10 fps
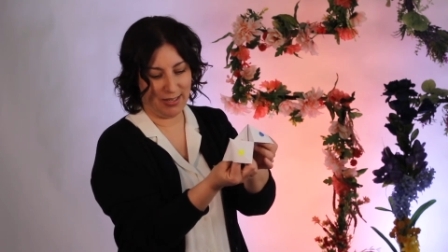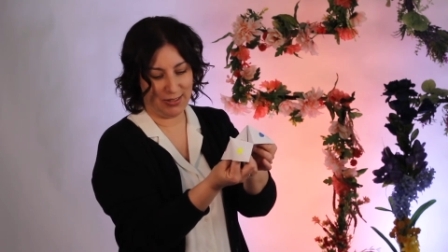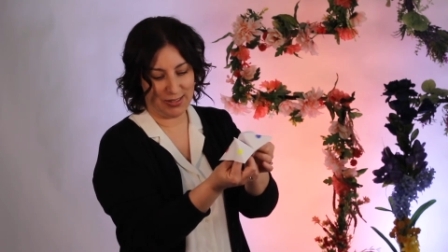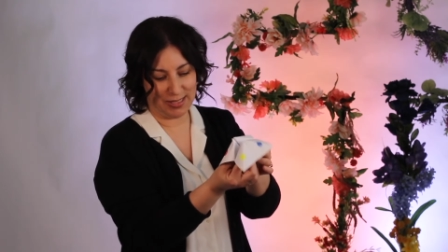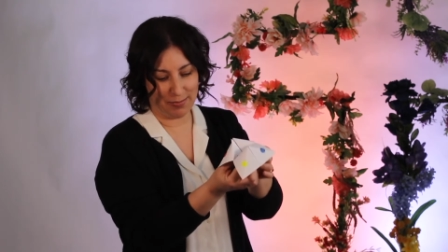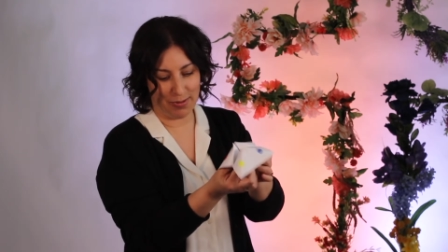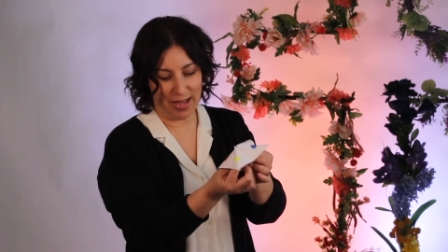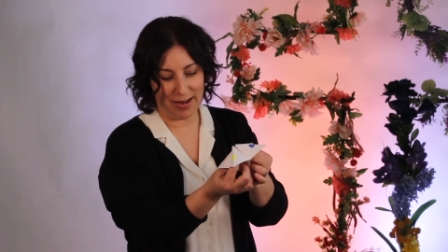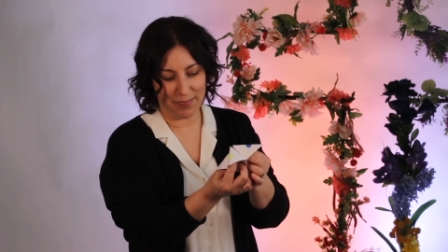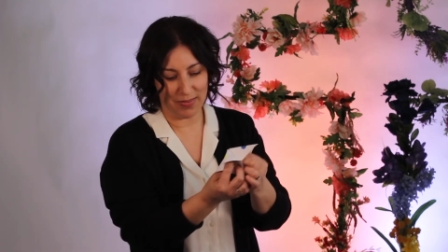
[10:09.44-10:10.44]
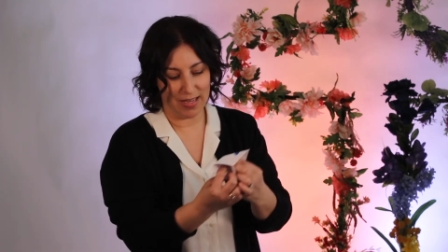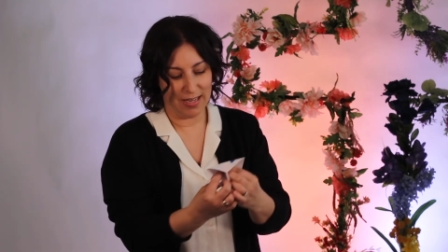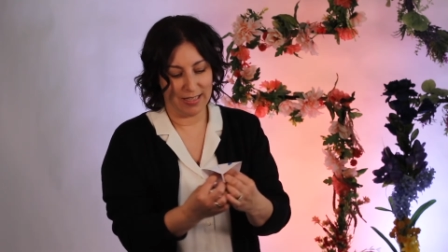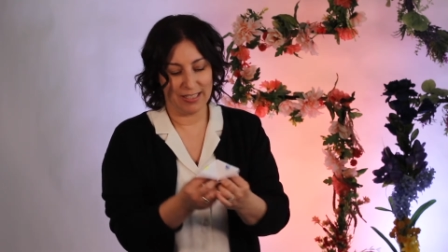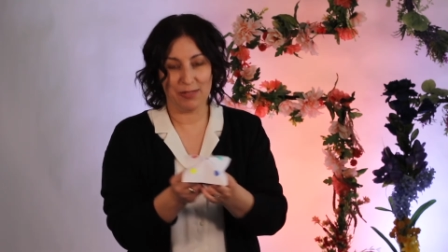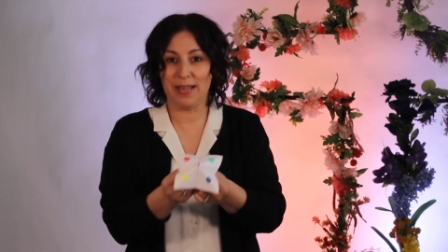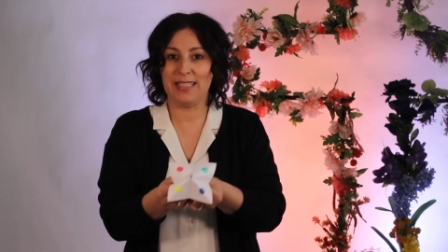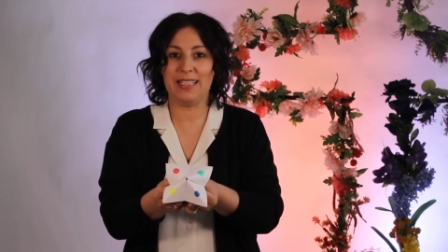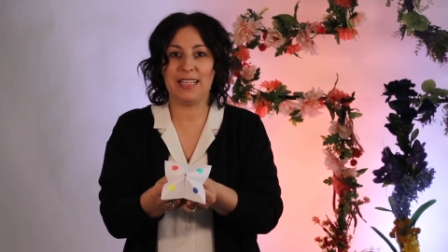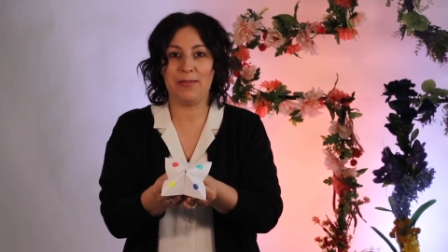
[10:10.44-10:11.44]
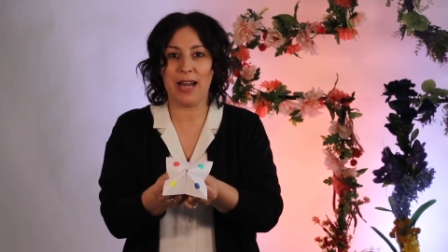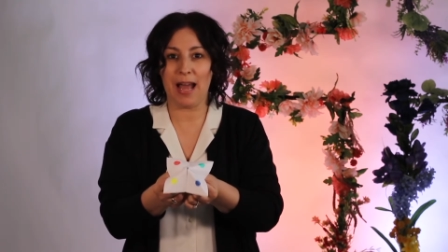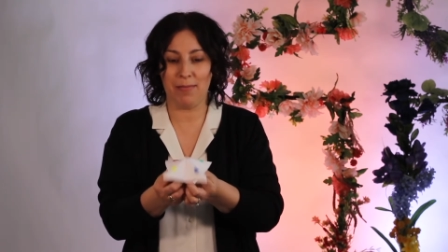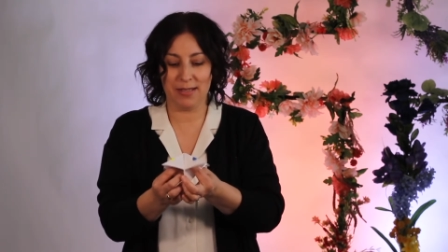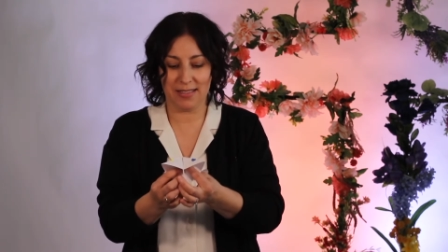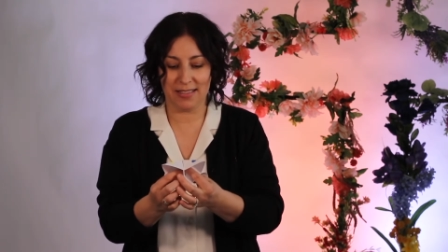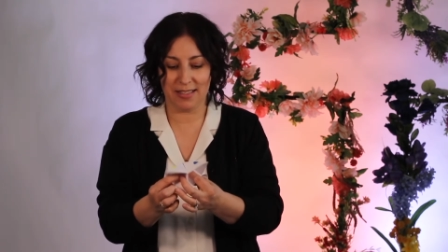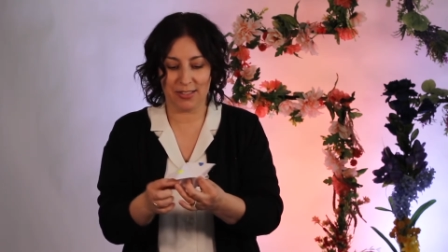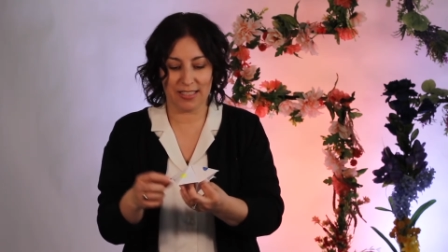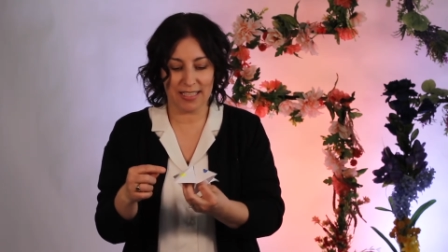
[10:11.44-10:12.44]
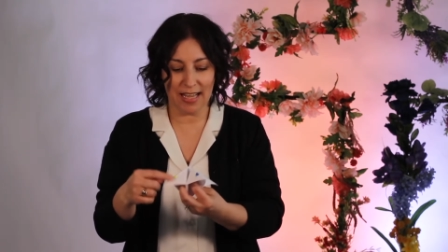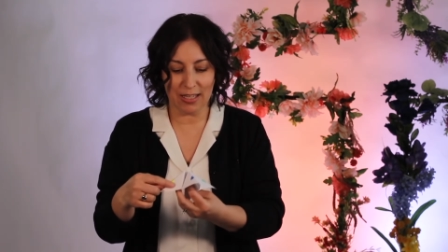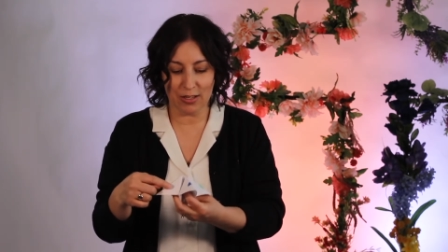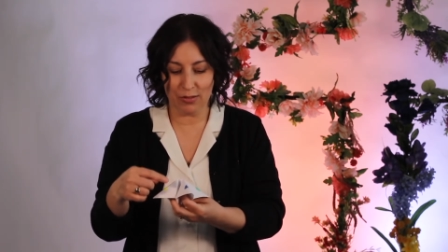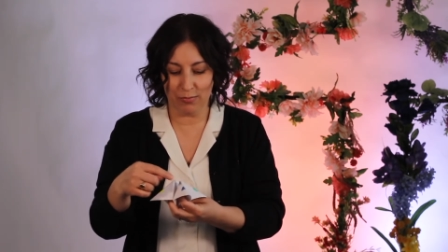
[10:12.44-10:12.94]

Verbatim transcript: you used to play? So basically what happens is there's yellow,